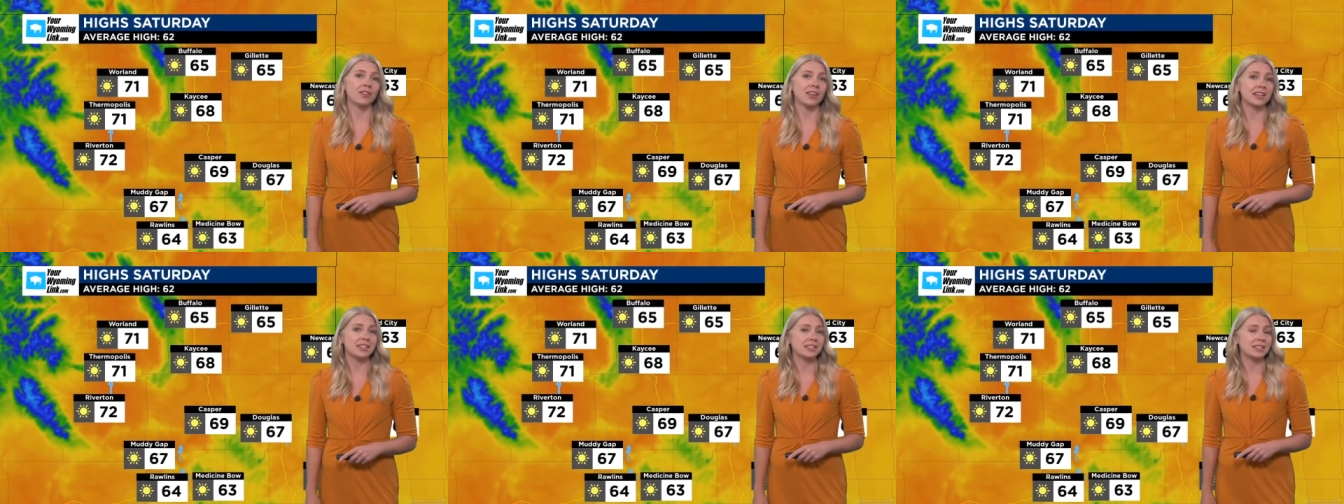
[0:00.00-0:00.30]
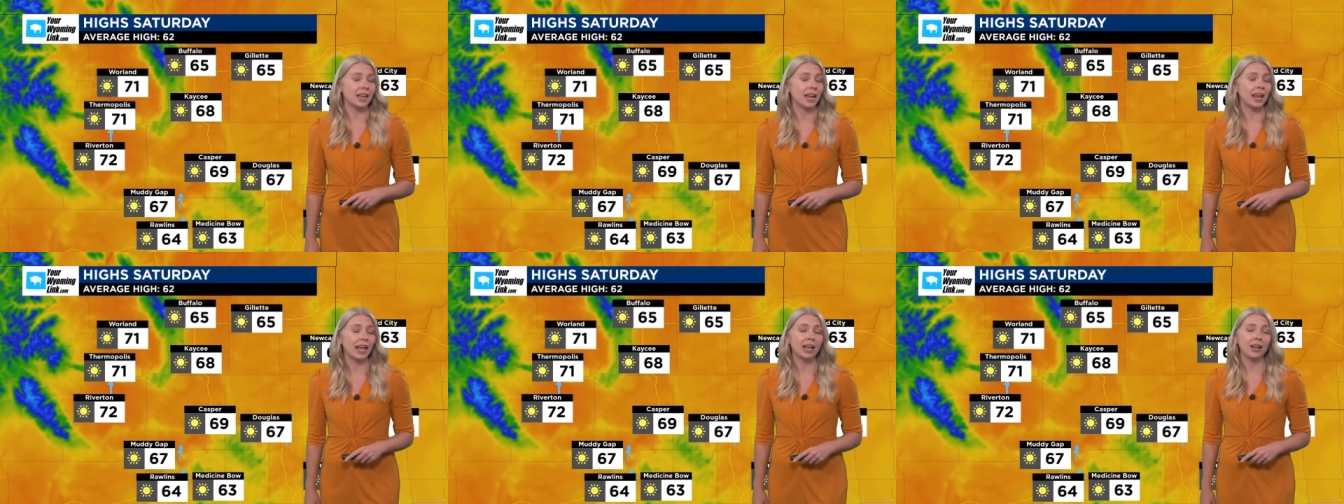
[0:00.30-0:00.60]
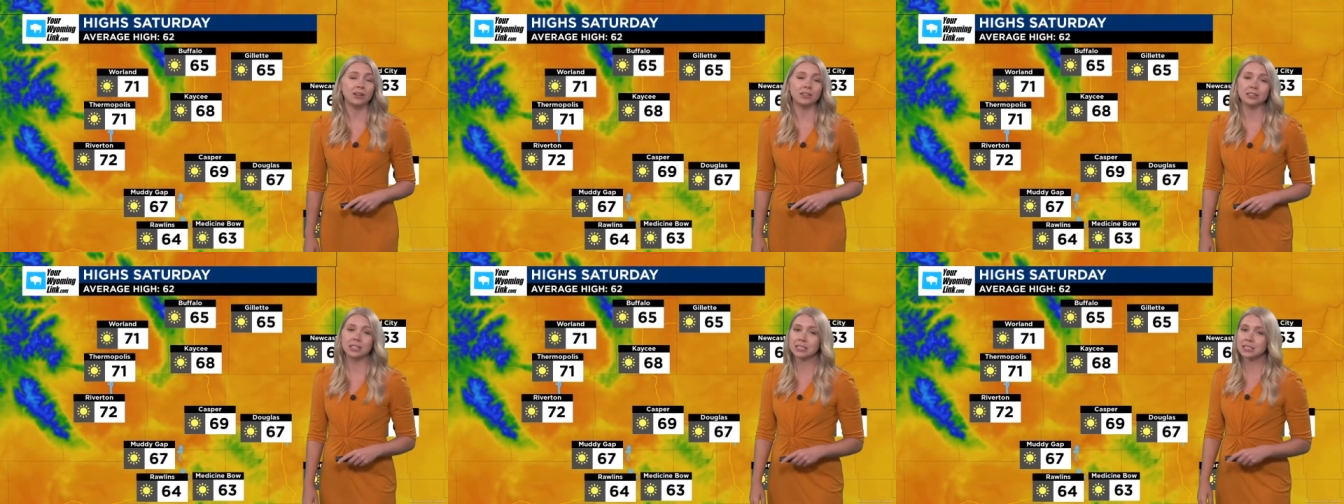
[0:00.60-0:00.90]
That sun
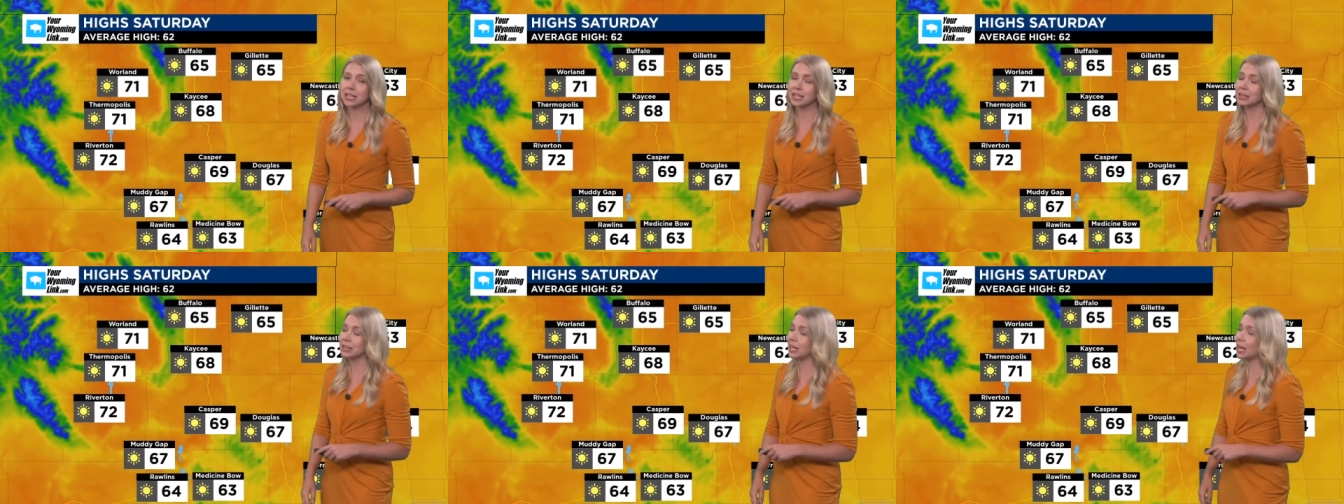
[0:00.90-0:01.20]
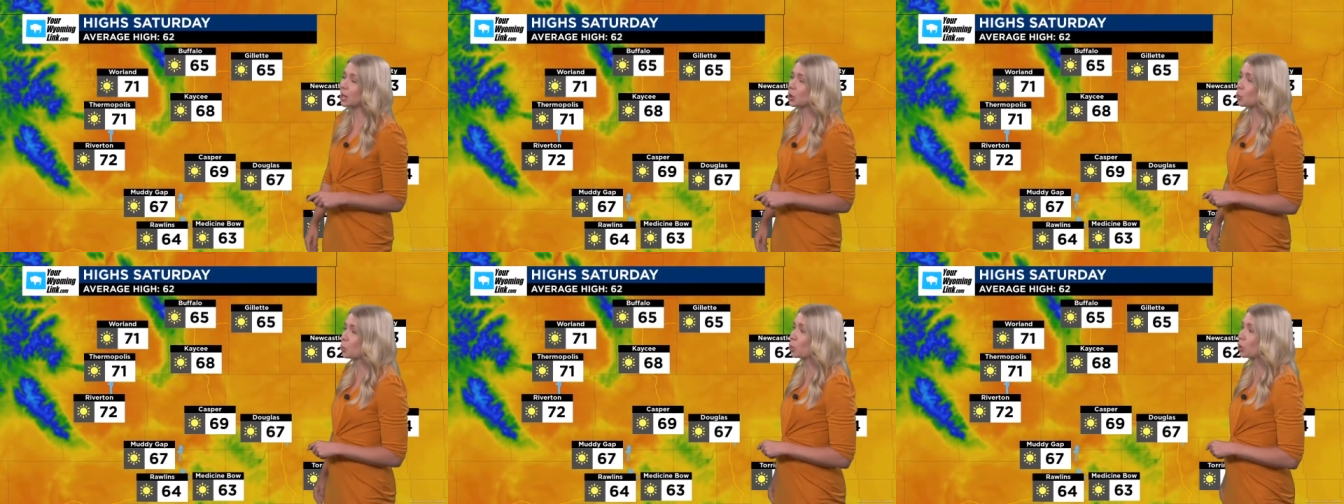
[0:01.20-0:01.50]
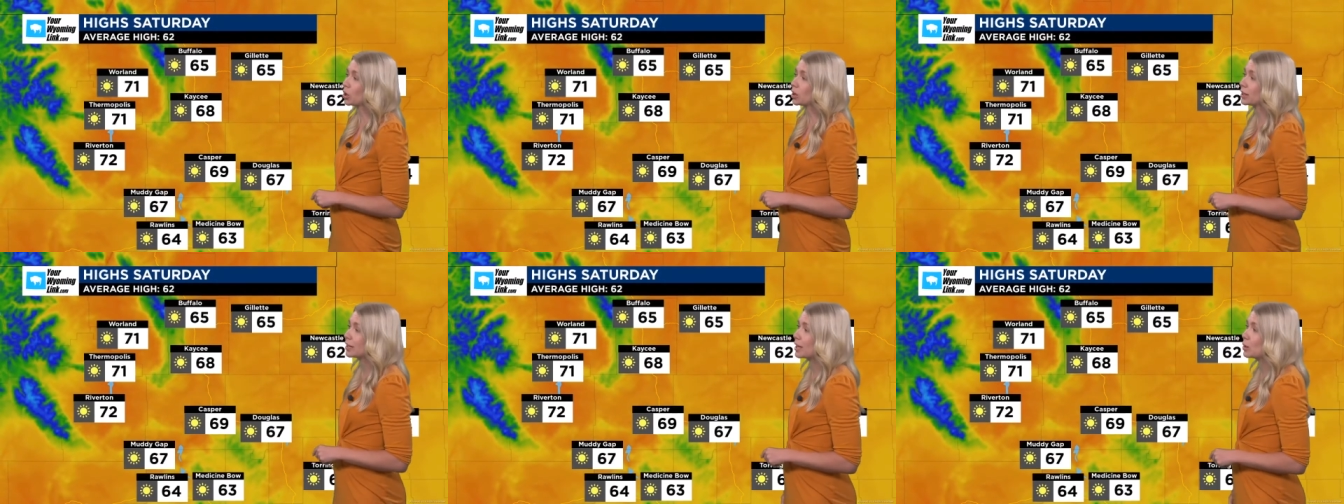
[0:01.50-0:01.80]
angle does a lot of
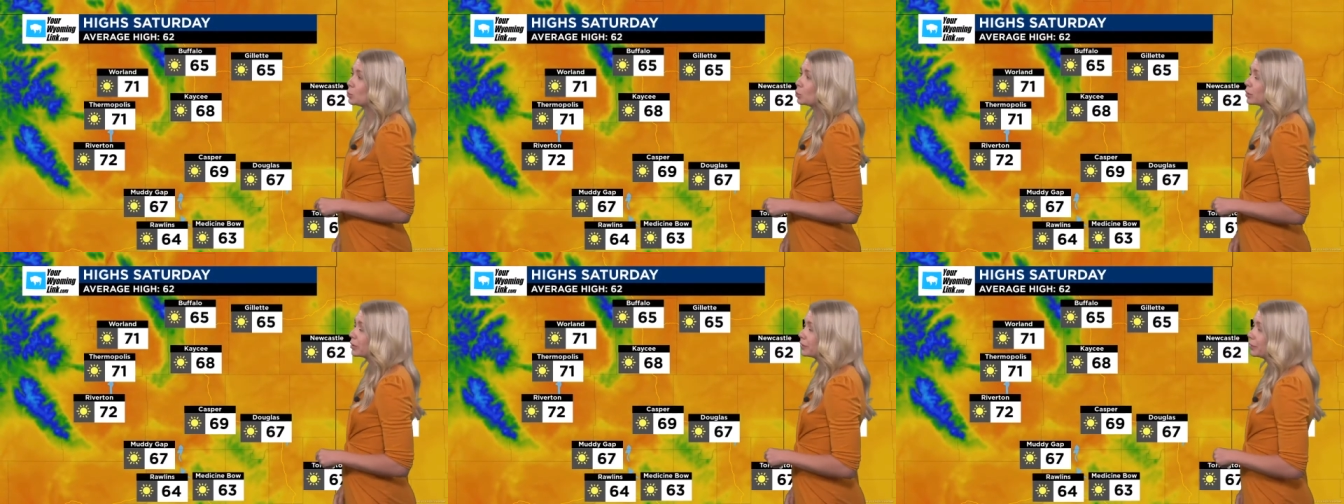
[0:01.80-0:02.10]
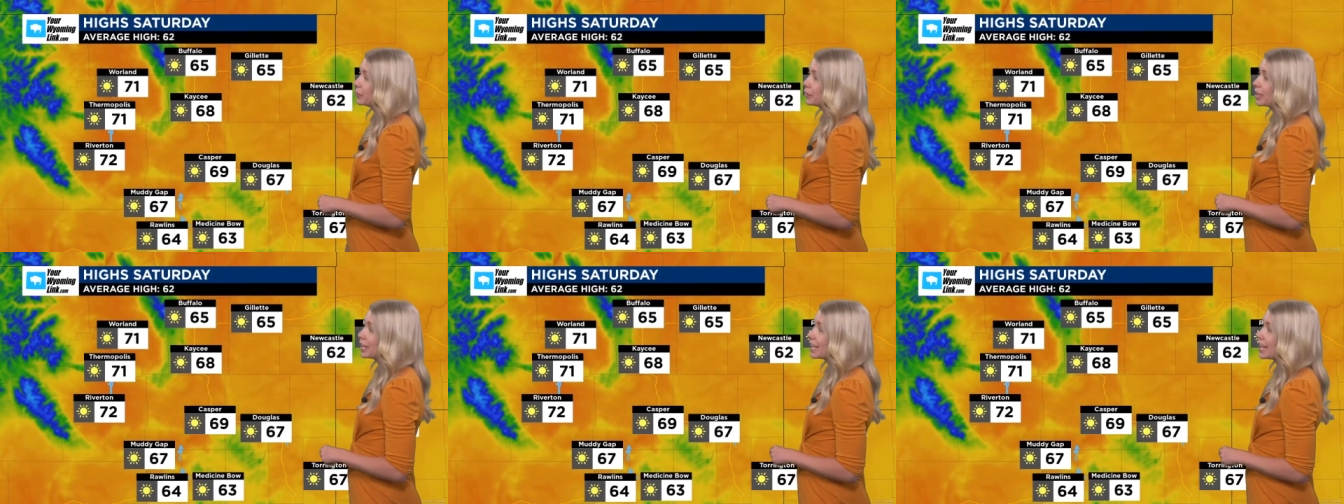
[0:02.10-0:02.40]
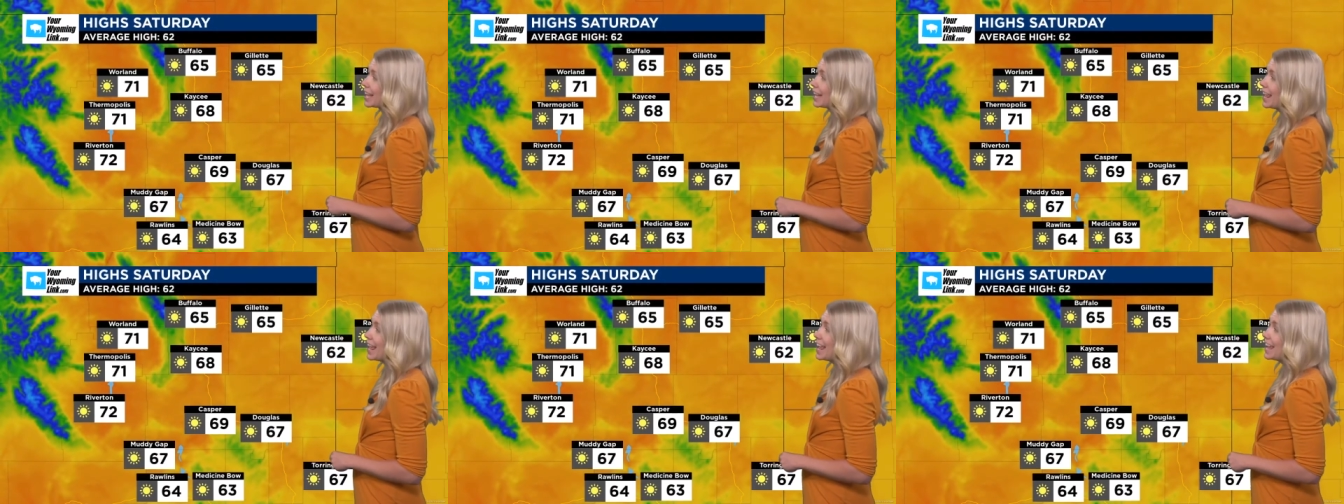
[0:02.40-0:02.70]
work, and we're looking
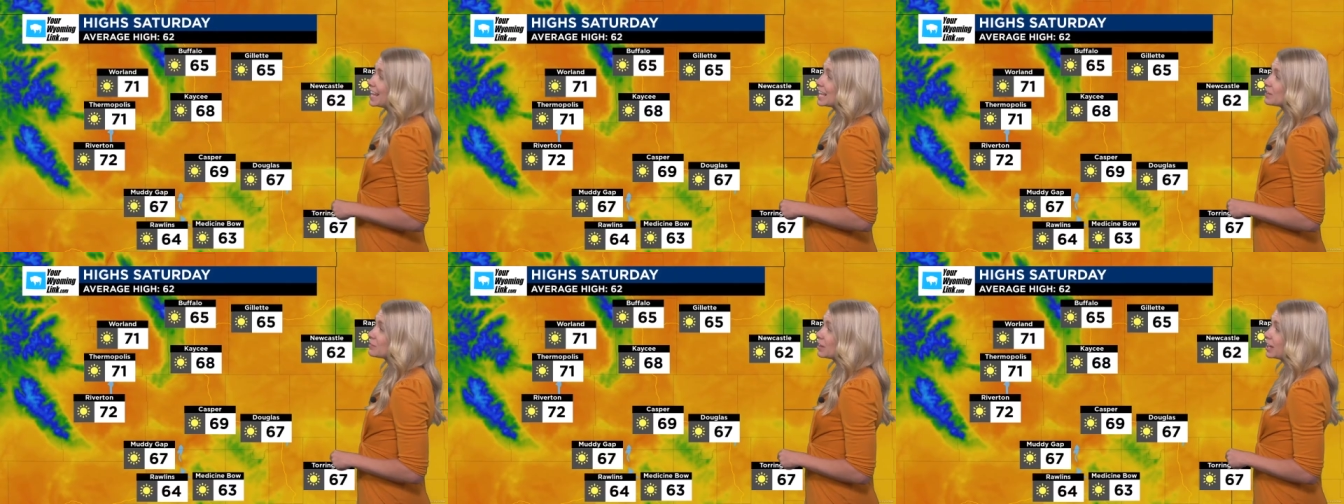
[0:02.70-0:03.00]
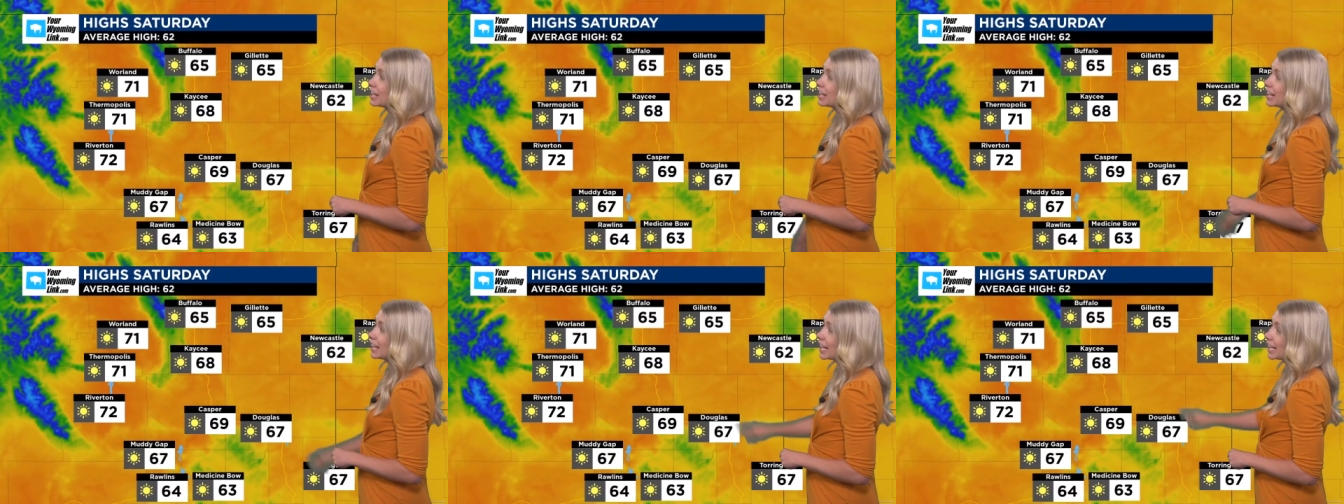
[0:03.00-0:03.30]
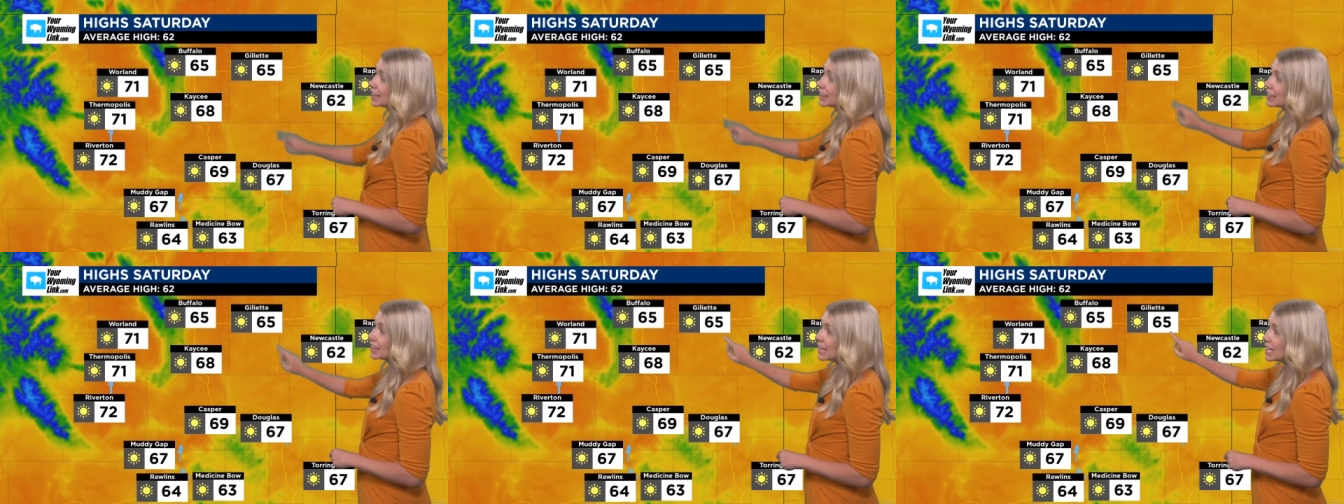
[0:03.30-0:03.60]
at even hitting
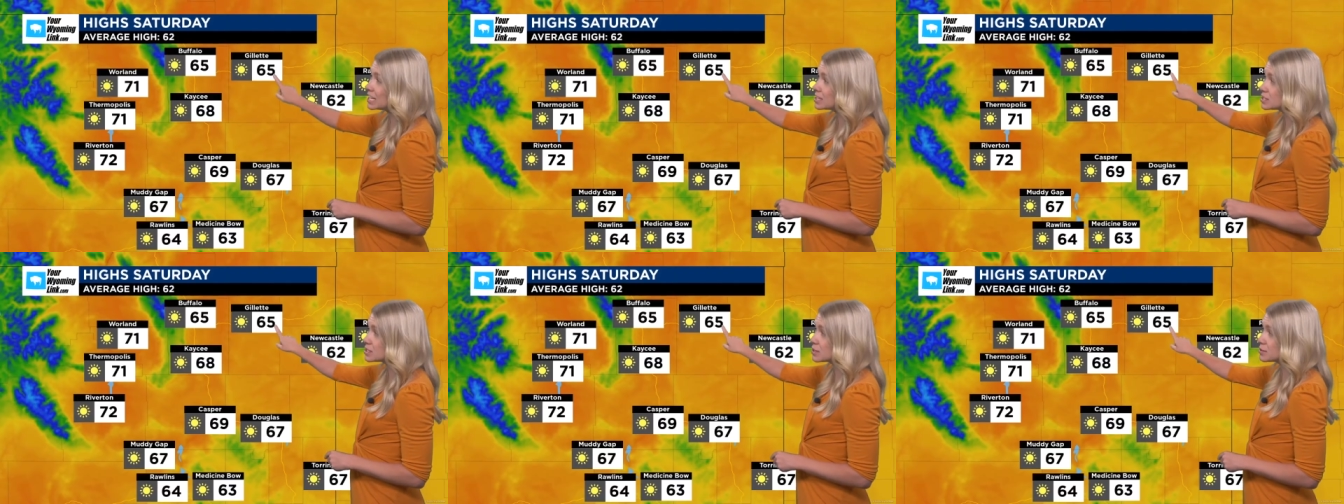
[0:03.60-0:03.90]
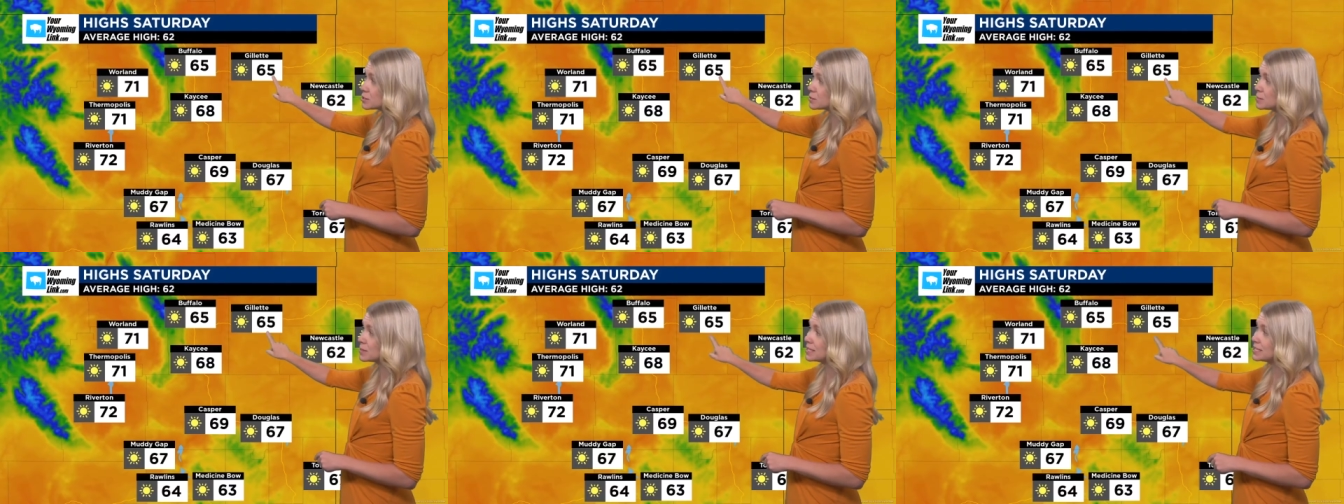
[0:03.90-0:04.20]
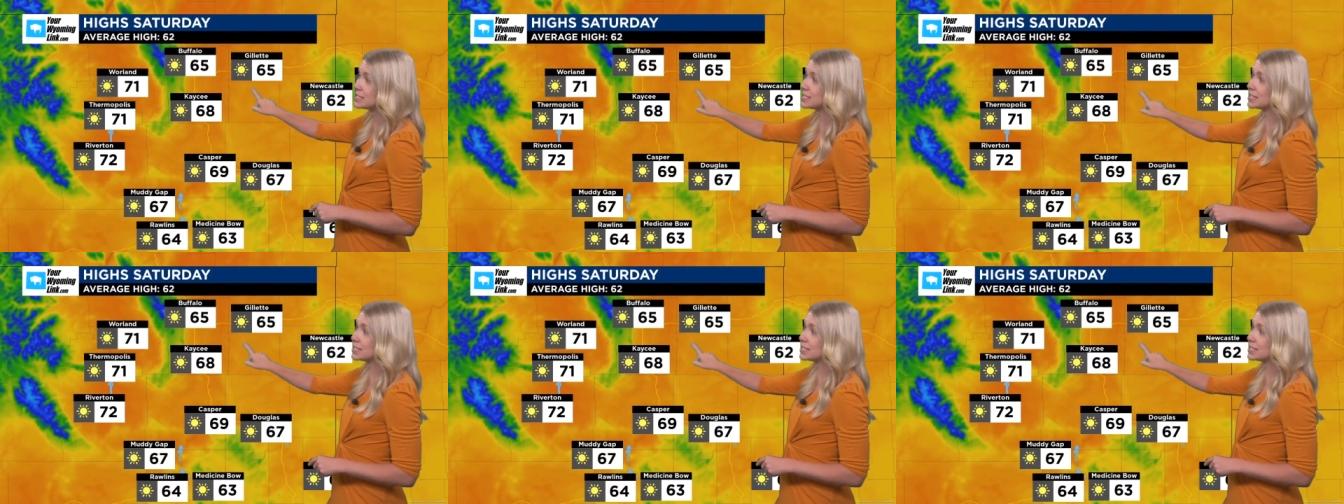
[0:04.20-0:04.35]
at least those mid